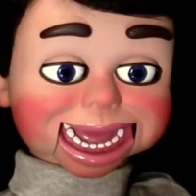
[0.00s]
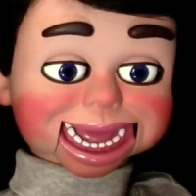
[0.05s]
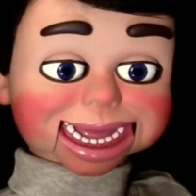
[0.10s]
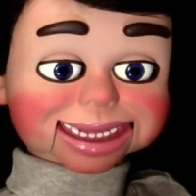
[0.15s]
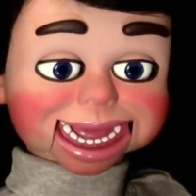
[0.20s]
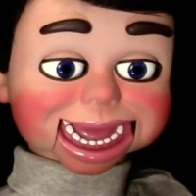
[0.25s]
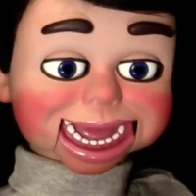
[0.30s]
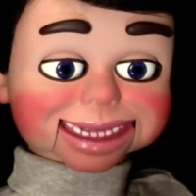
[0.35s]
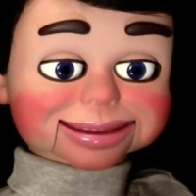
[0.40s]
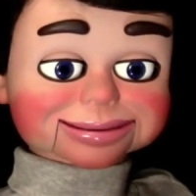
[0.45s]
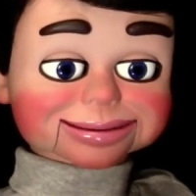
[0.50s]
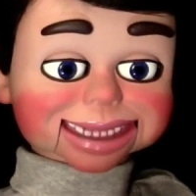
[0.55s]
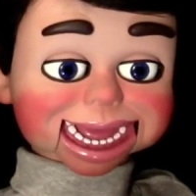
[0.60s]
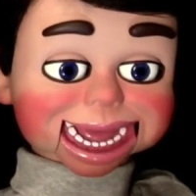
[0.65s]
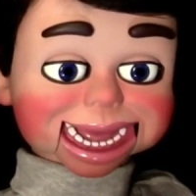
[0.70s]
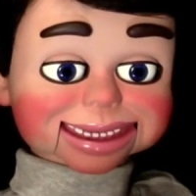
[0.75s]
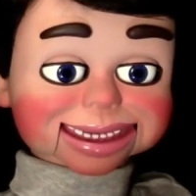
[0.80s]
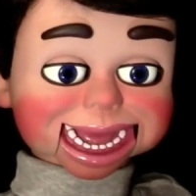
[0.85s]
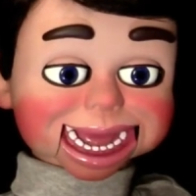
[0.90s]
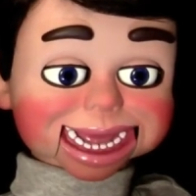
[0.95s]
I'm going to change the
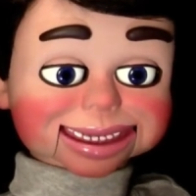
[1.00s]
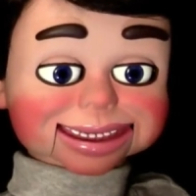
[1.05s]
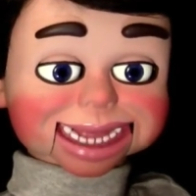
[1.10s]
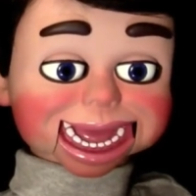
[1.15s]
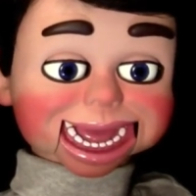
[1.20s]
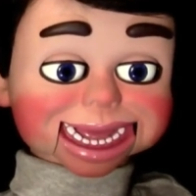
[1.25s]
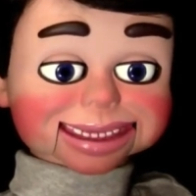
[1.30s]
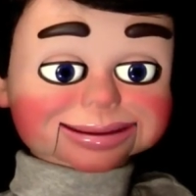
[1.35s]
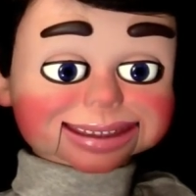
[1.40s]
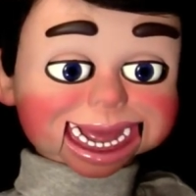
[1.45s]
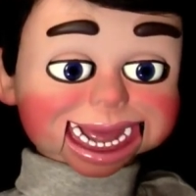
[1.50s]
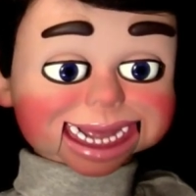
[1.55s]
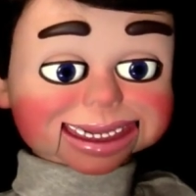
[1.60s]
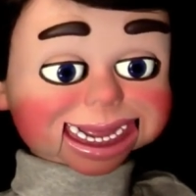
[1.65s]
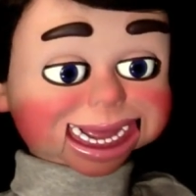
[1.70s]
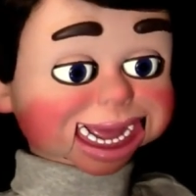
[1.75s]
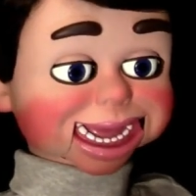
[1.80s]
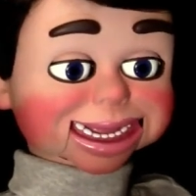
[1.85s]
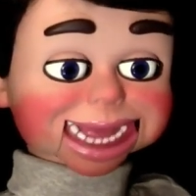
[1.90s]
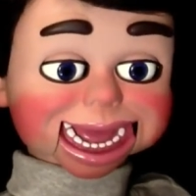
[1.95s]
horizontal scale and
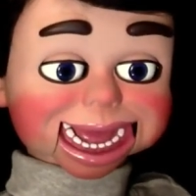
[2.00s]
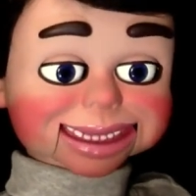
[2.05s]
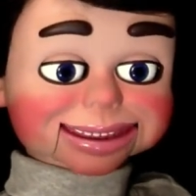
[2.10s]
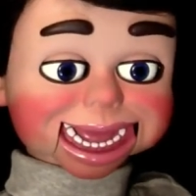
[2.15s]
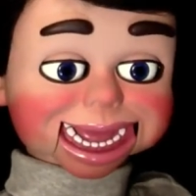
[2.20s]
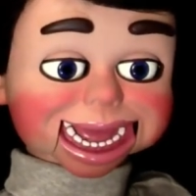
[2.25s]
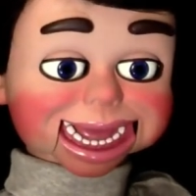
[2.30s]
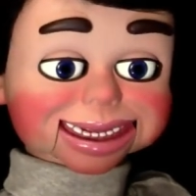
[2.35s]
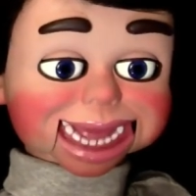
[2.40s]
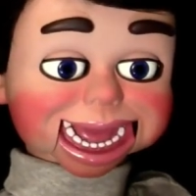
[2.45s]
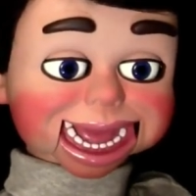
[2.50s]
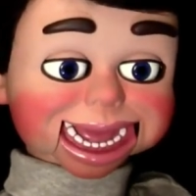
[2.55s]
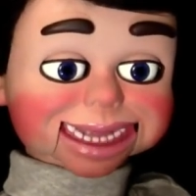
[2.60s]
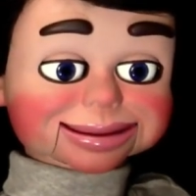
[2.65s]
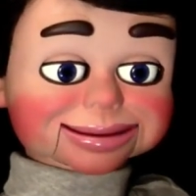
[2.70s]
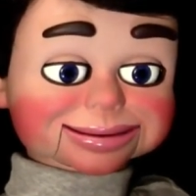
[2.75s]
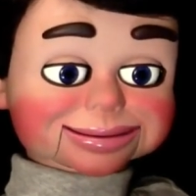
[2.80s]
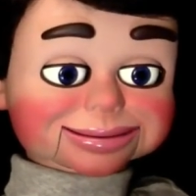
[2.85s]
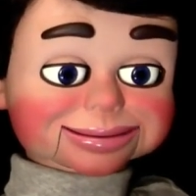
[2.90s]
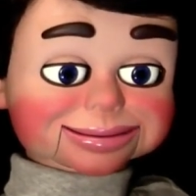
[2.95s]
vertical scale to 7
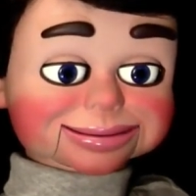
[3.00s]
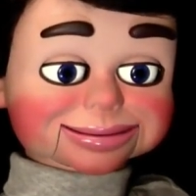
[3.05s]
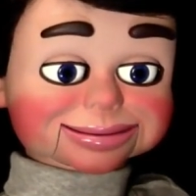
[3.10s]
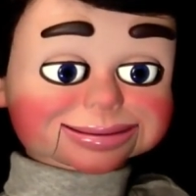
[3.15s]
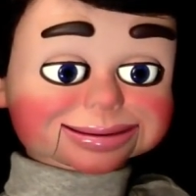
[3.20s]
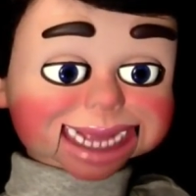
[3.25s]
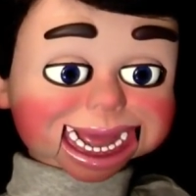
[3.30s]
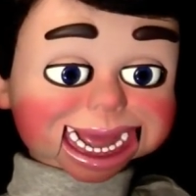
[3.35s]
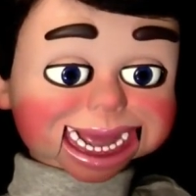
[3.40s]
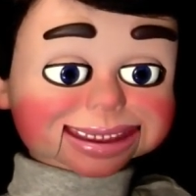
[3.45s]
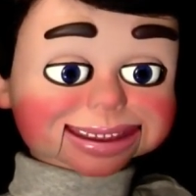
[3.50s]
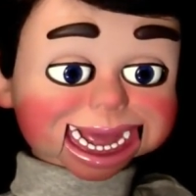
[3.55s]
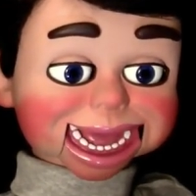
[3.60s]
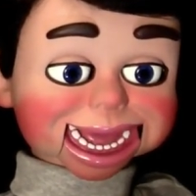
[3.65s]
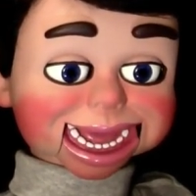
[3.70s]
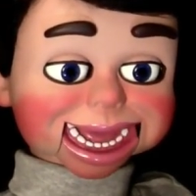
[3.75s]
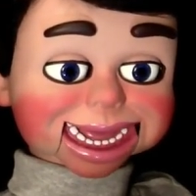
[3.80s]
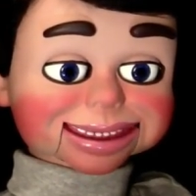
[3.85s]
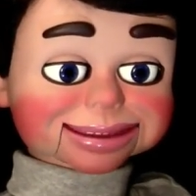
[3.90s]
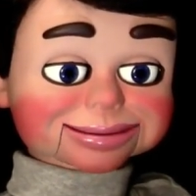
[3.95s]
and make sure
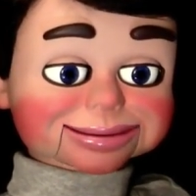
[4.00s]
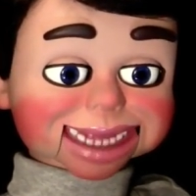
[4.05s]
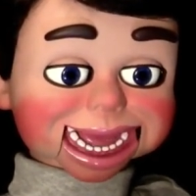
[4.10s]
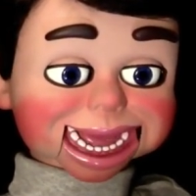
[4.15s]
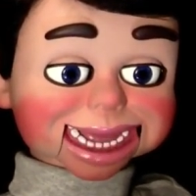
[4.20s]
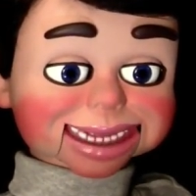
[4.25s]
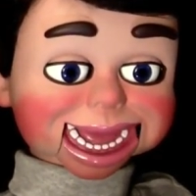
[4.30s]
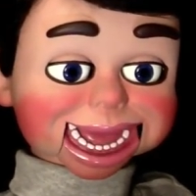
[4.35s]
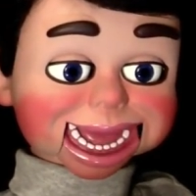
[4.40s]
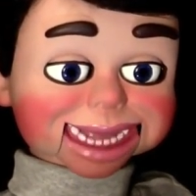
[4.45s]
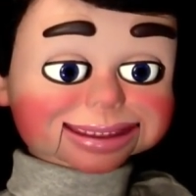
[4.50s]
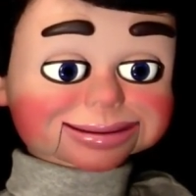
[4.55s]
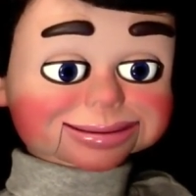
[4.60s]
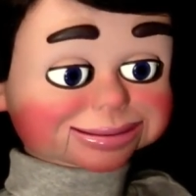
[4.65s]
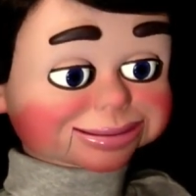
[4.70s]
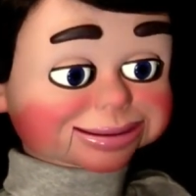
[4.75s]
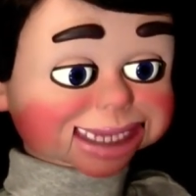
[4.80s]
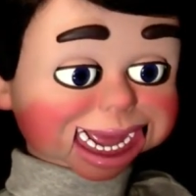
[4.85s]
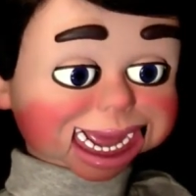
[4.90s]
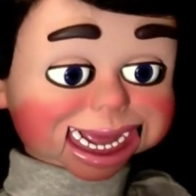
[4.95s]
stretch to fit
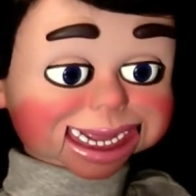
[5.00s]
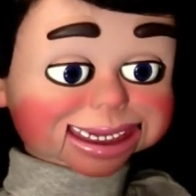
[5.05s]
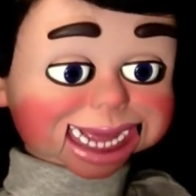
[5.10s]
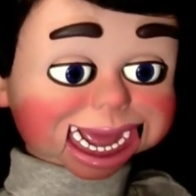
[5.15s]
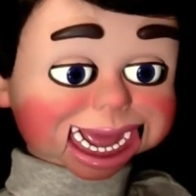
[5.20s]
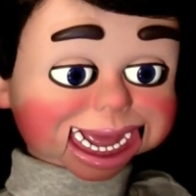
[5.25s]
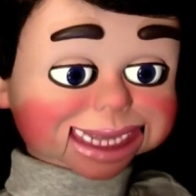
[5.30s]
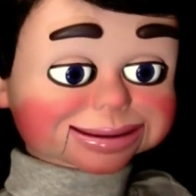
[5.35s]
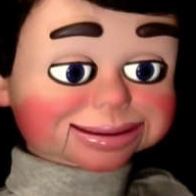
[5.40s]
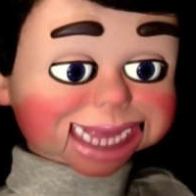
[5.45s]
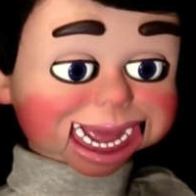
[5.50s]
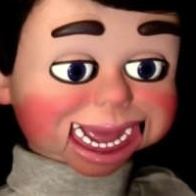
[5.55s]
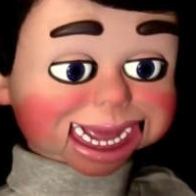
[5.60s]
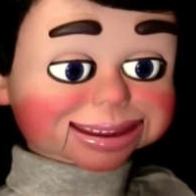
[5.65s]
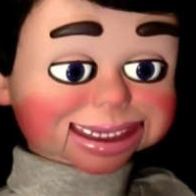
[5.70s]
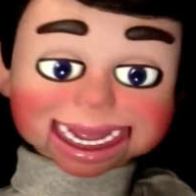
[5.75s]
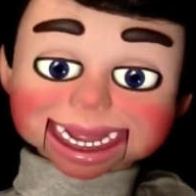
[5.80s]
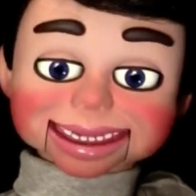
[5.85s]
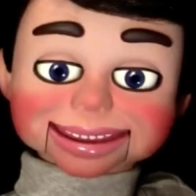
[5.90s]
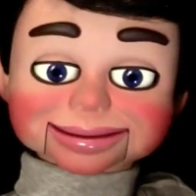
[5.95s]
and repeat edge
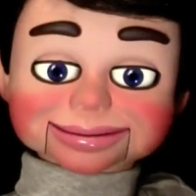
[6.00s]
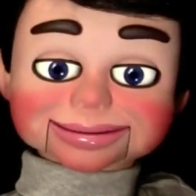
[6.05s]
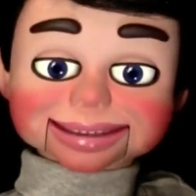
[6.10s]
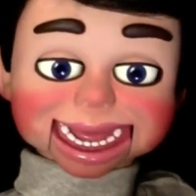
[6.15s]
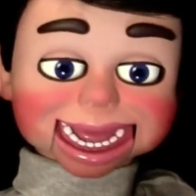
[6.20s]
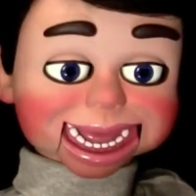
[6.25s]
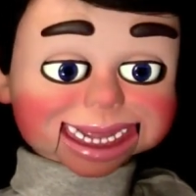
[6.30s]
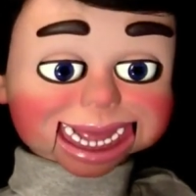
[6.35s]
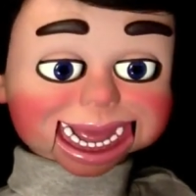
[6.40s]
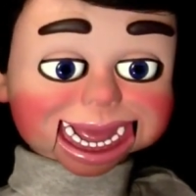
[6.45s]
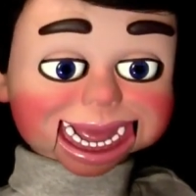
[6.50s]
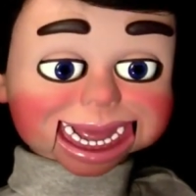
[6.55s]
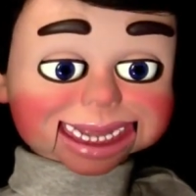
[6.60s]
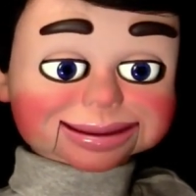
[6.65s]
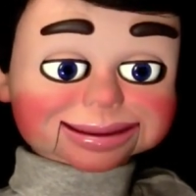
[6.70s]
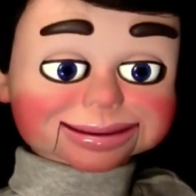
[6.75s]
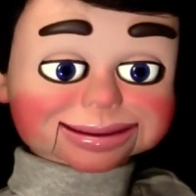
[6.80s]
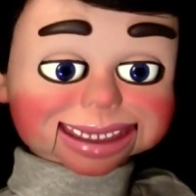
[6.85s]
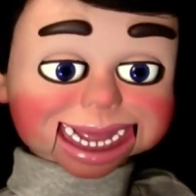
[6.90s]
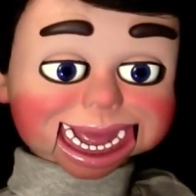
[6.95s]
pixels is selected,
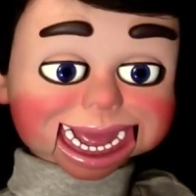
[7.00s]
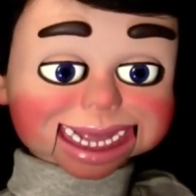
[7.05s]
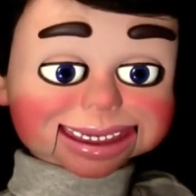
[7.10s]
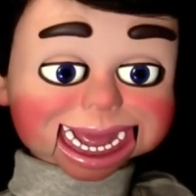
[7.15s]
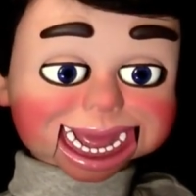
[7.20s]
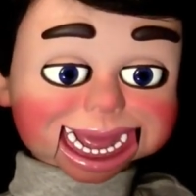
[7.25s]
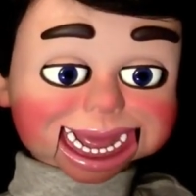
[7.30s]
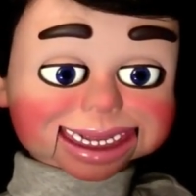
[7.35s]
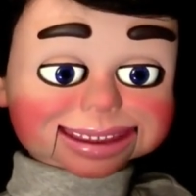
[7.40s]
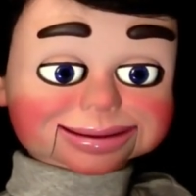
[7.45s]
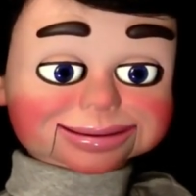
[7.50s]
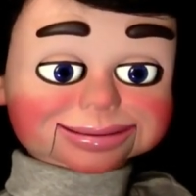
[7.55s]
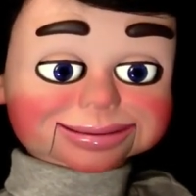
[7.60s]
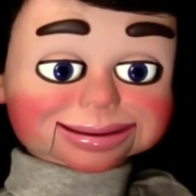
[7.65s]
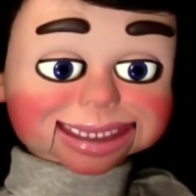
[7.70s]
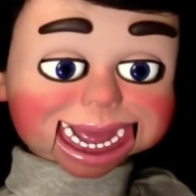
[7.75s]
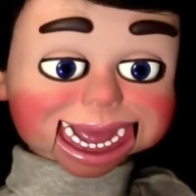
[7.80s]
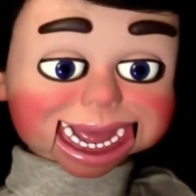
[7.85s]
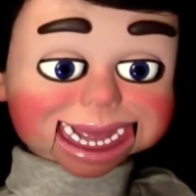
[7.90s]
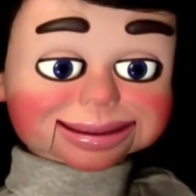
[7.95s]
but that's default
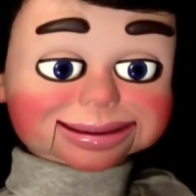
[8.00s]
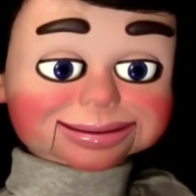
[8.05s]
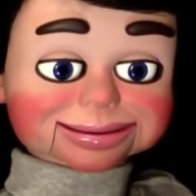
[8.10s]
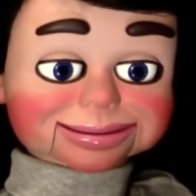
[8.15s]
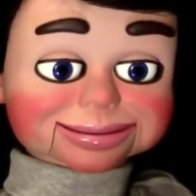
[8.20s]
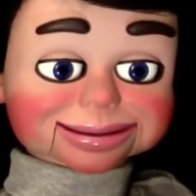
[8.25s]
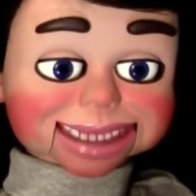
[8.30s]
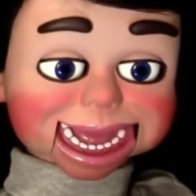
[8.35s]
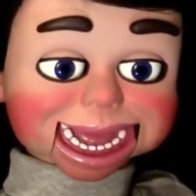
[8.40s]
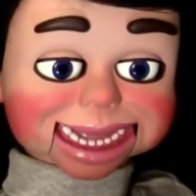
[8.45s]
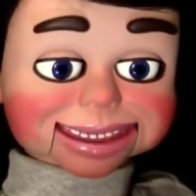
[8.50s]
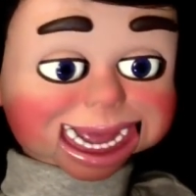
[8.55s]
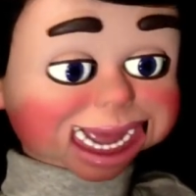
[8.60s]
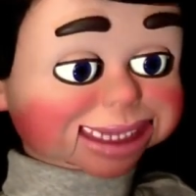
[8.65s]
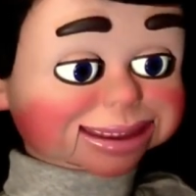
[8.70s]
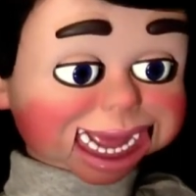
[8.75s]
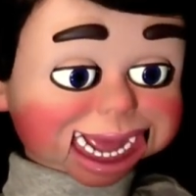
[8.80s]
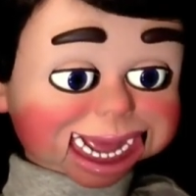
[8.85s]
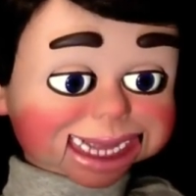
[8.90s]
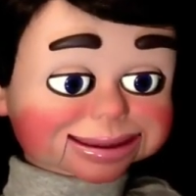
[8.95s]
on both
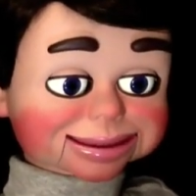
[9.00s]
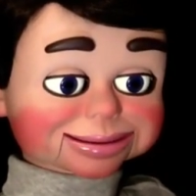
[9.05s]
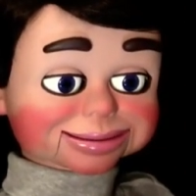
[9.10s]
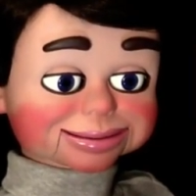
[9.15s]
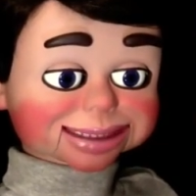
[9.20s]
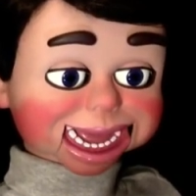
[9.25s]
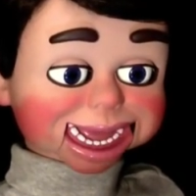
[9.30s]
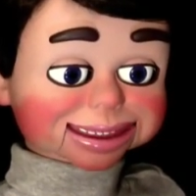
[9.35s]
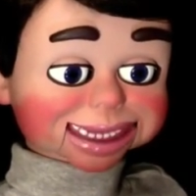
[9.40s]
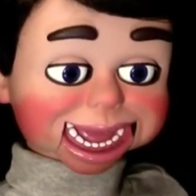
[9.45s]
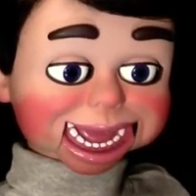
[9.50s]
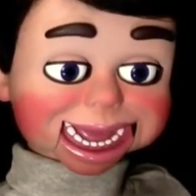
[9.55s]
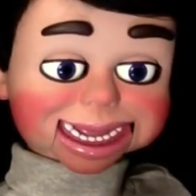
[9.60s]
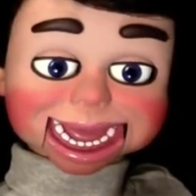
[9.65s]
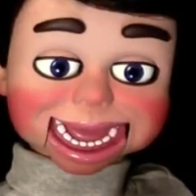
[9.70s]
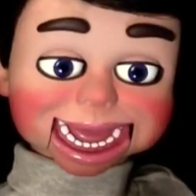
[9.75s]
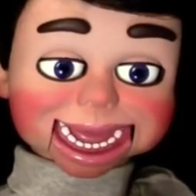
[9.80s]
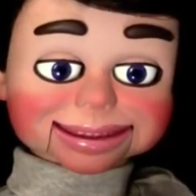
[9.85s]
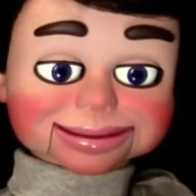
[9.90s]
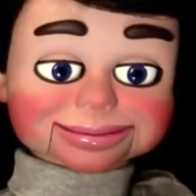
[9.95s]
PE10 and
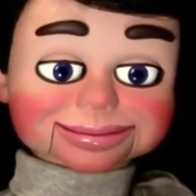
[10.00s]
11.